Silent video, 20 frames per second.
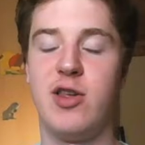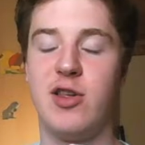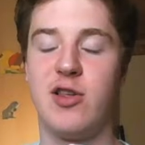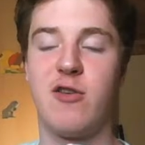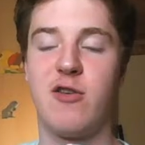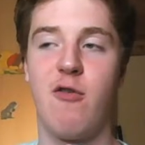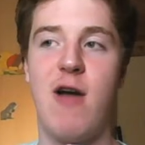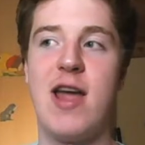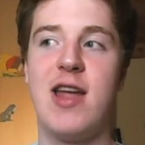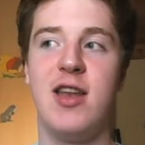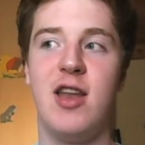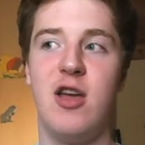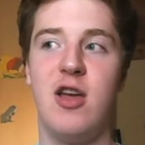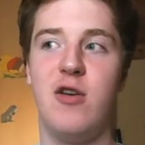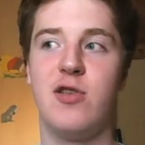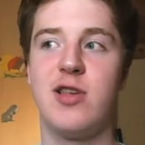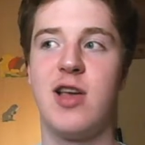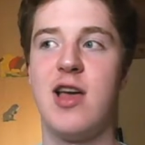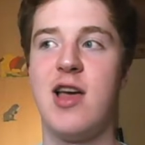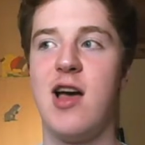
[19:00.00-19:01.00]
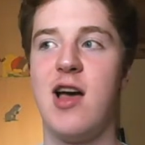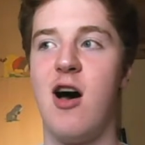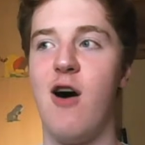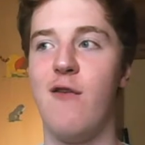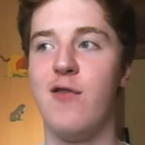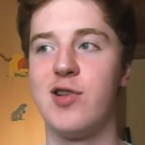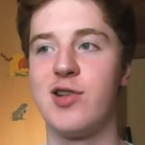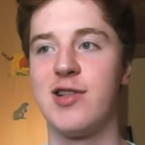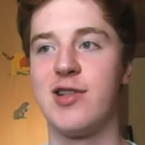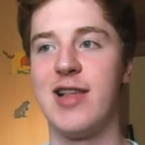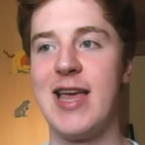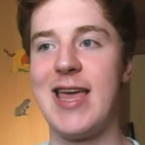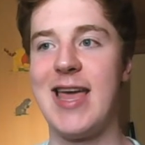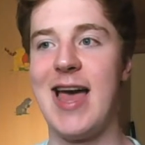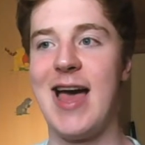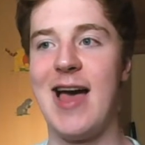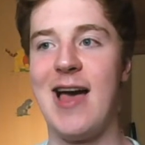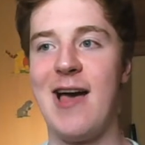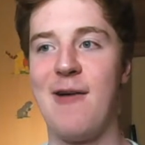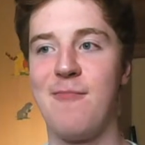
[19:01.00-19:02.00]
is great news, obviously.
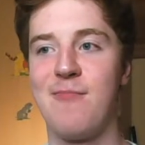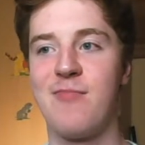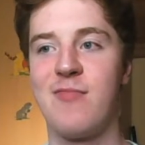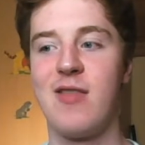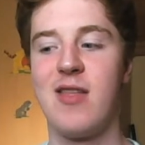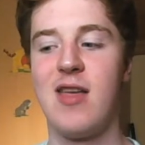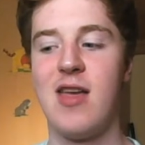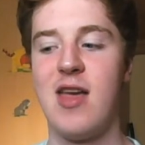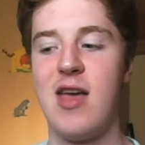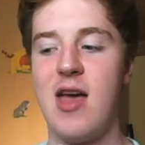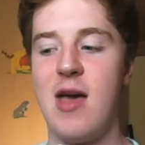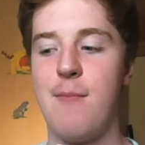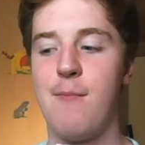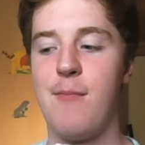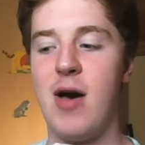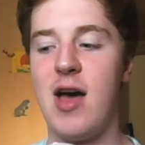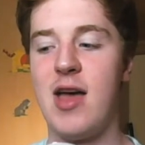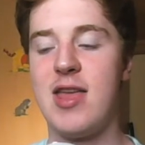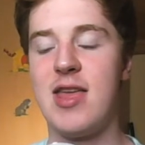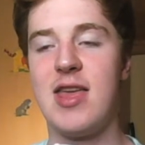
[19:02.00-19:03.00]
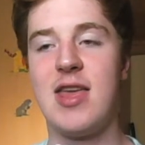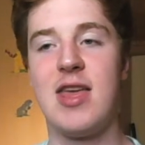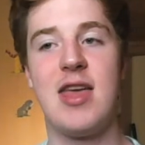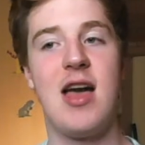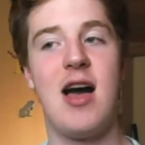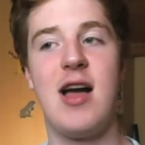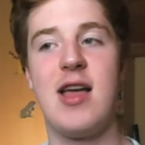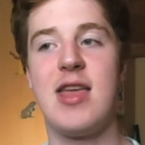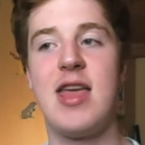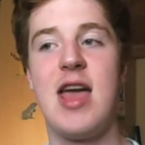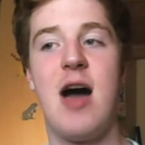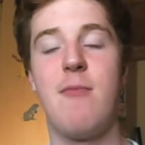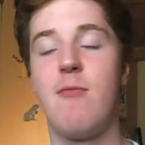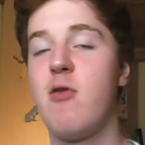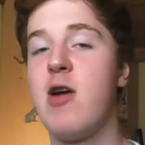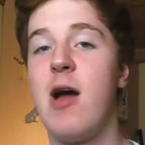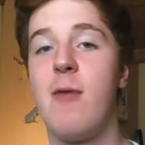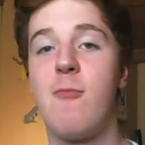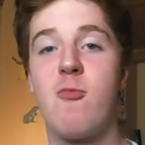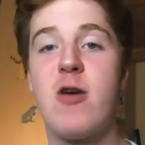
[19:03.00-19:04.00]
But yeah,
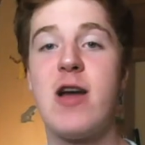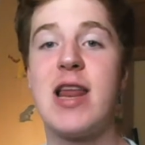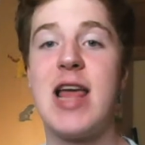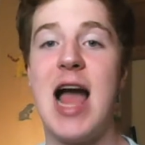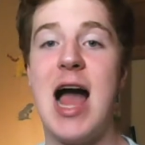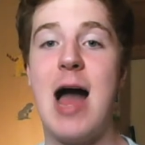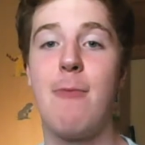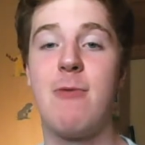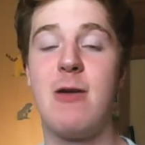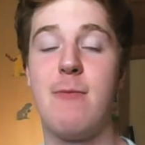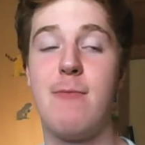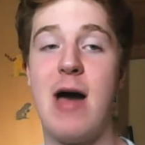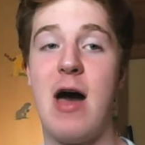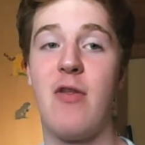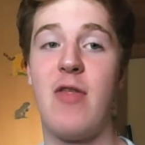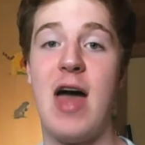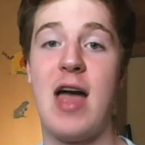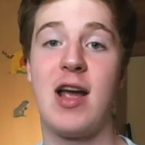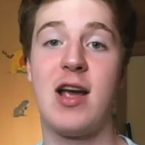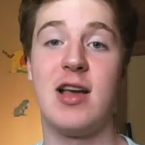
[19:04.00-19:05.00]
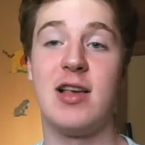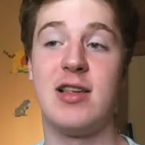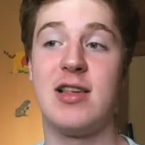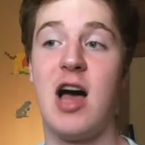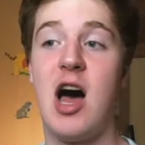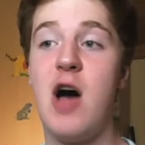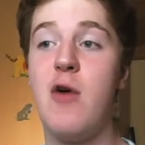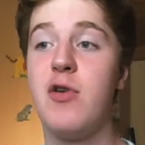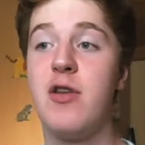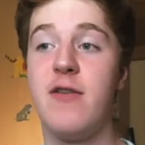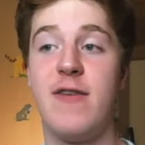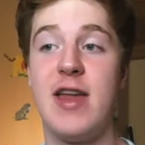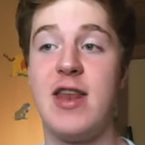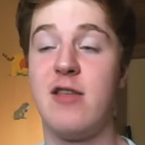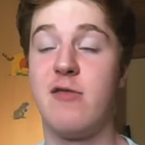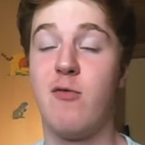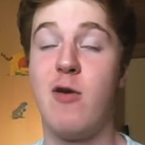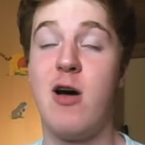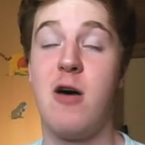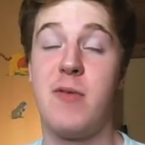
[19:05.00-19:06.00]
I'm really happy about that, because I would have hit as
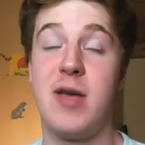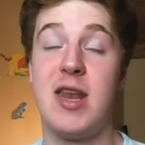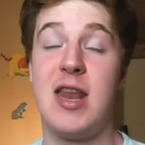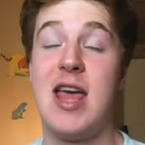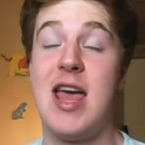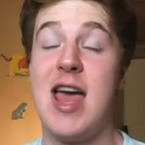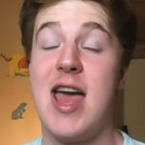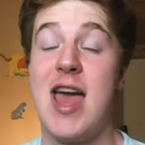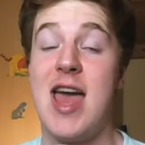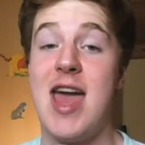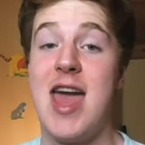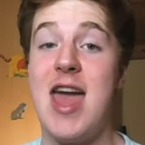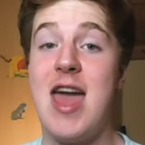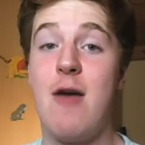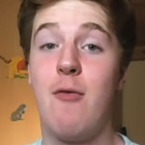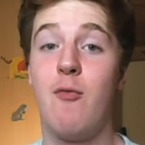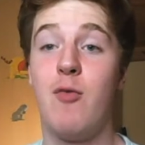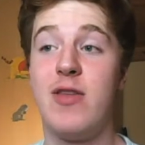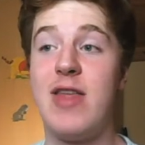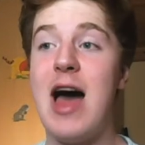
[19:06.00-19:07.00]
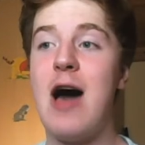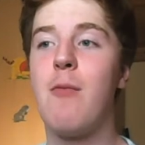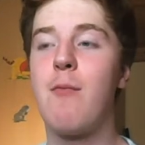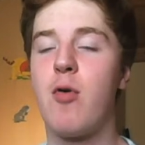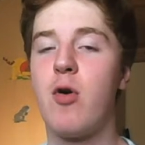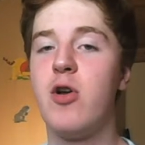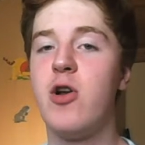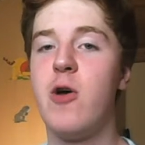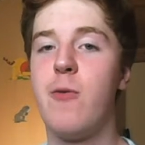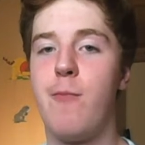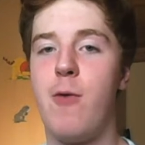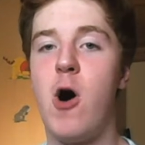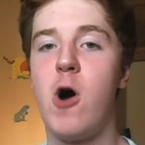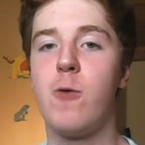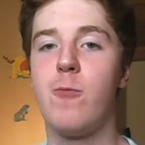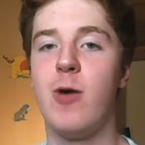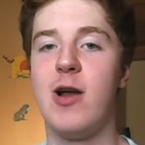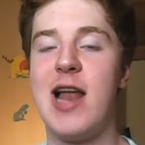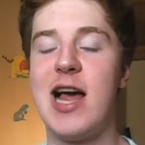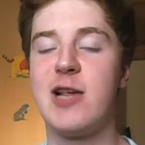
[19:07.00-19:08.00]
well. I mean, without Bruno and
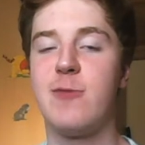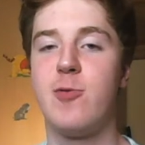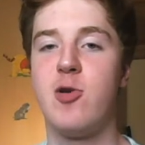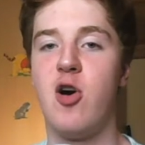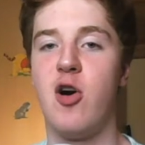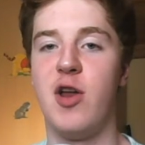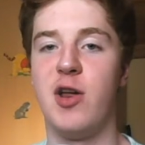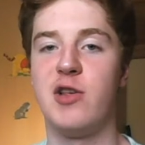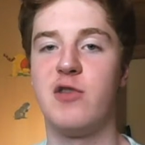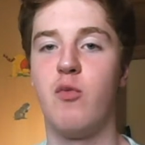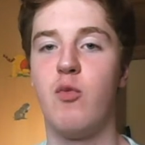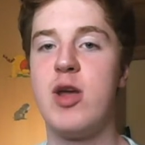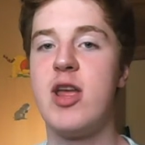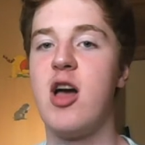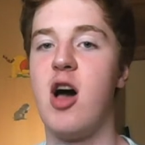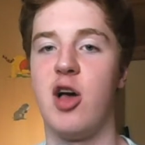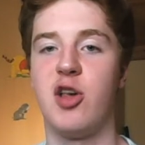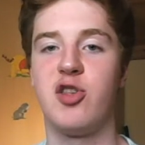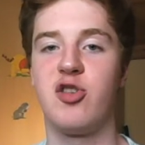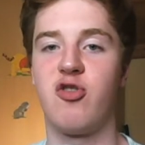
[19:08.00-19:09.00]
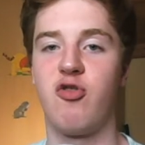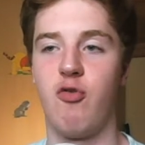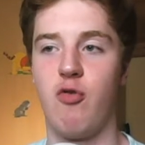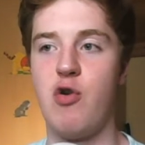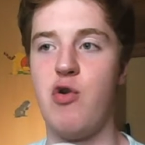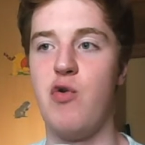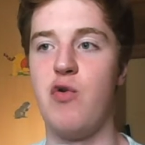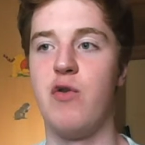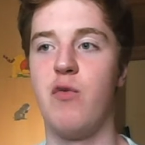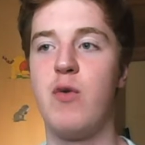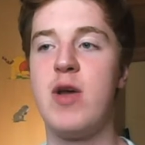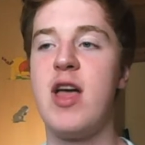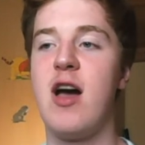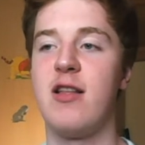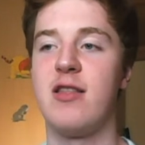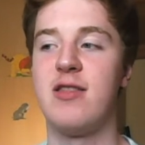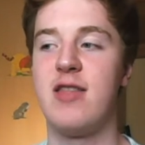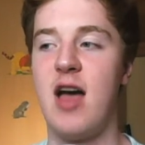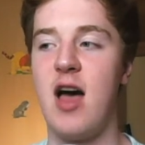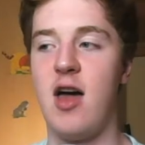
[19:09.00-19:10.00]
Pogba, let's be honest, we are screwed. We are
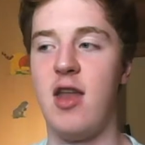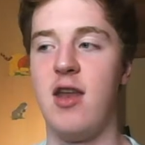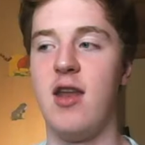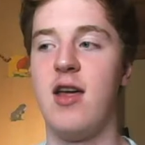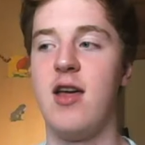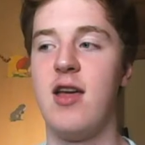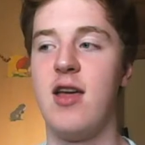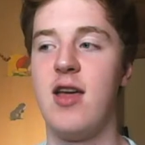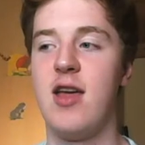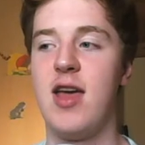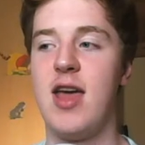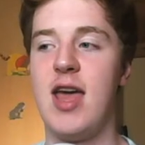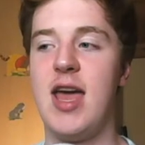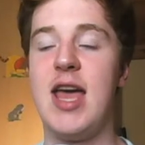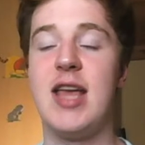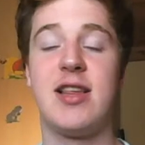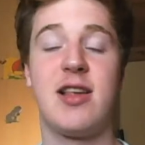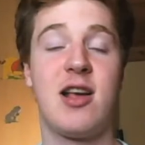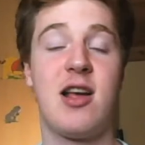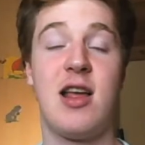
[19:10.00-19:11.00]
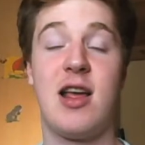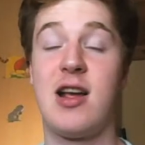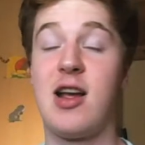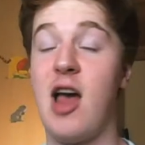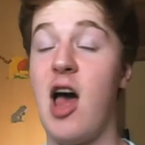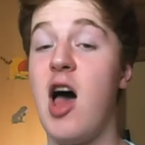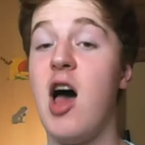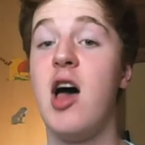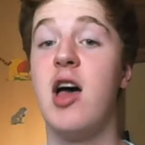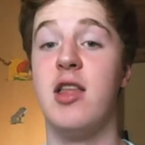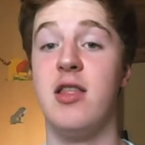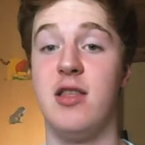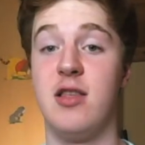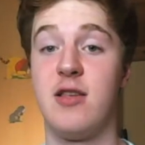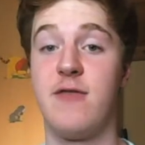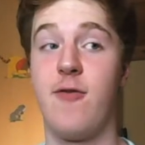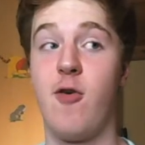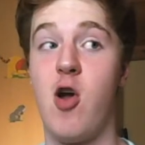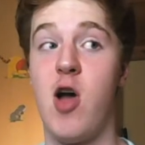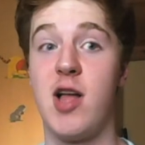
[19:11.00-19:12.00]
done. It's curtains
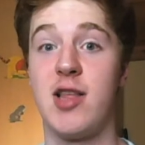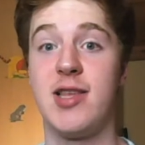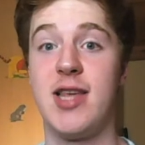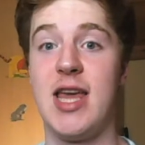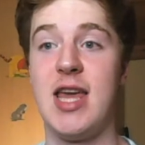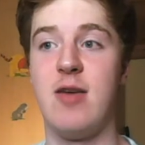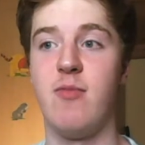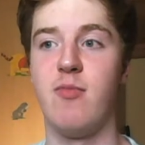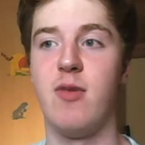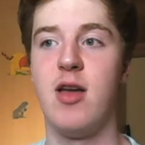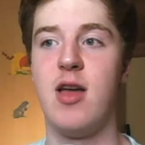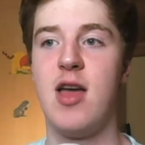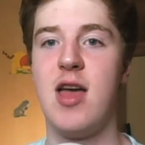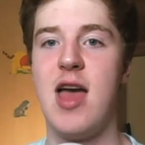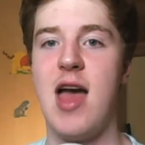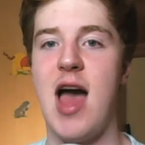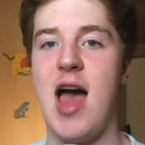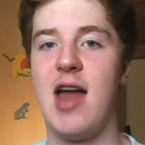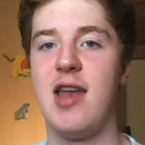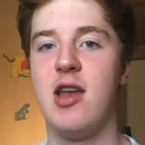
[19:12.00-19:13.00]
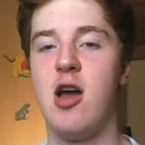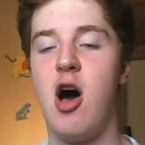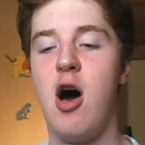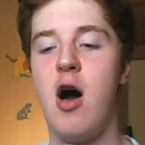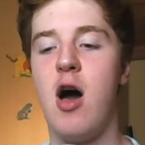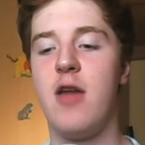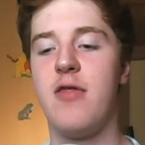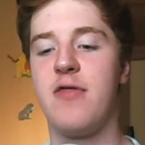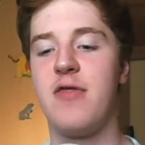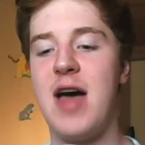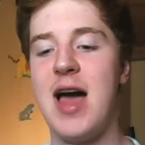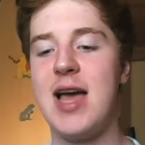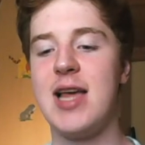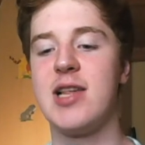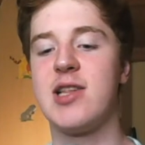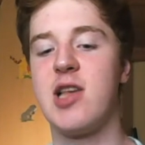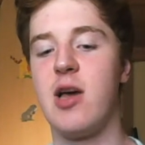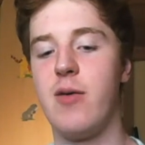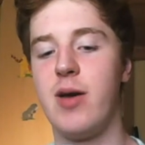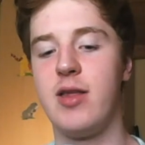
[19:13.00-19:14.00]
for our team. And that is
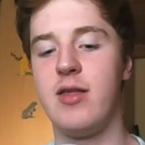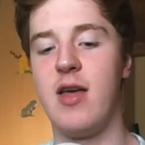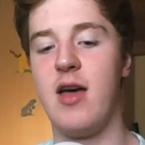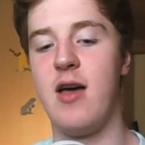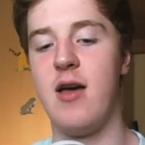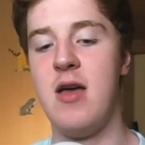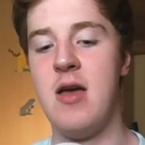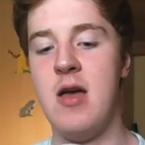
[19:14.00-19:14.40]
something that